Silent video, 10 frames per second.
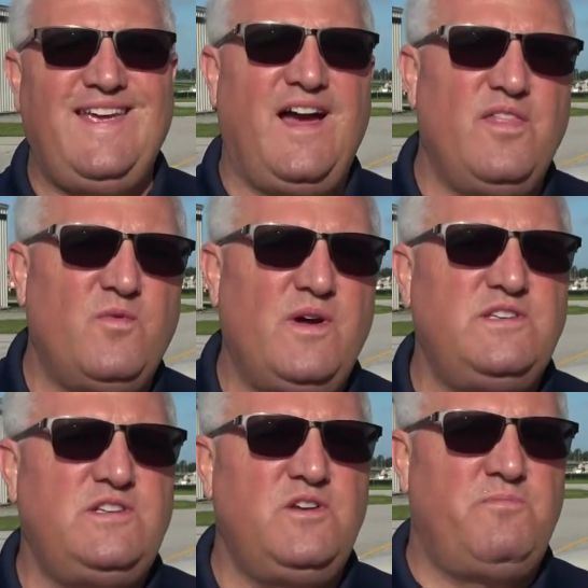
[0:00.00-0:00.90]
The other
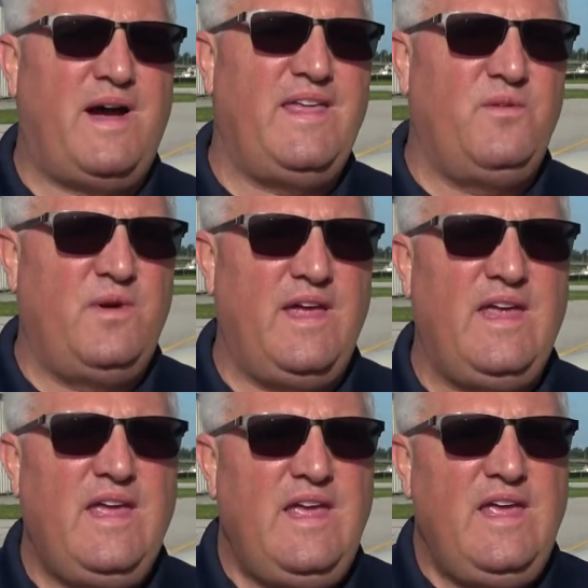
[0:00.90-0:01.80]
one too, by the
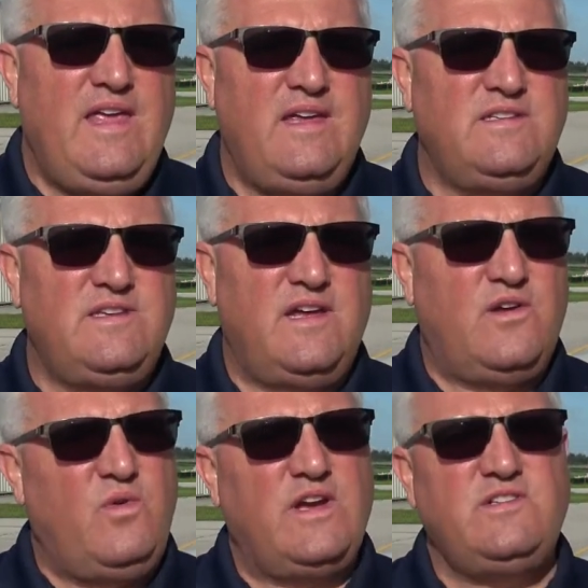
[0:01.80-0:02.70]
way, is
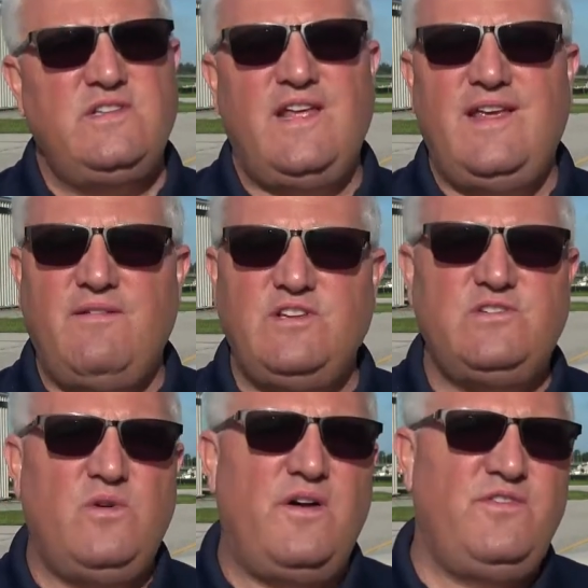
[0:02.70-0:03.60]
a question that every
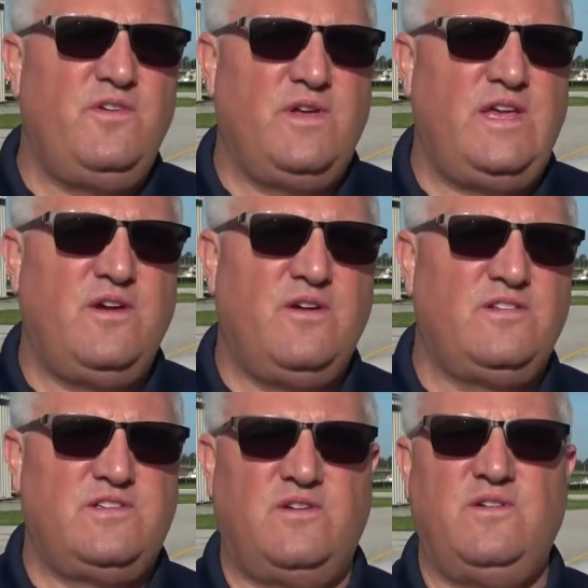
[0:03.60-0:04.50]
so often you'll hear
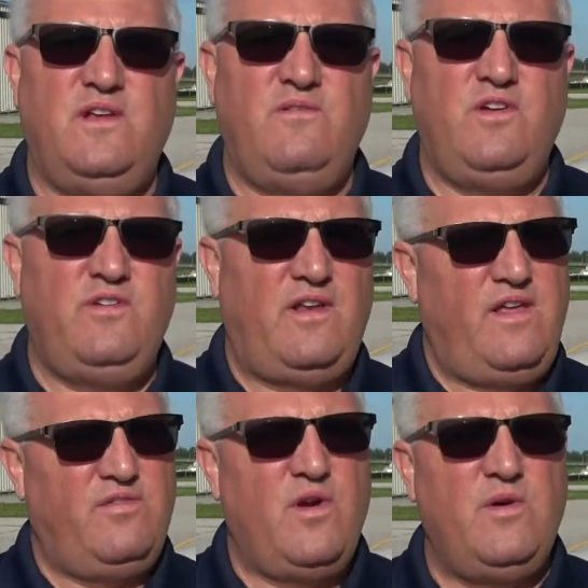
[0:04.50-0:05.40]
in certain interviews, and
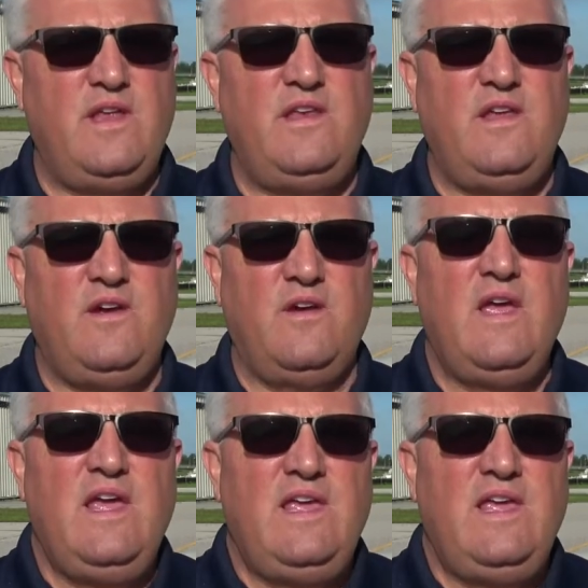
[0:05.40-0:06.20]
I throw it in here,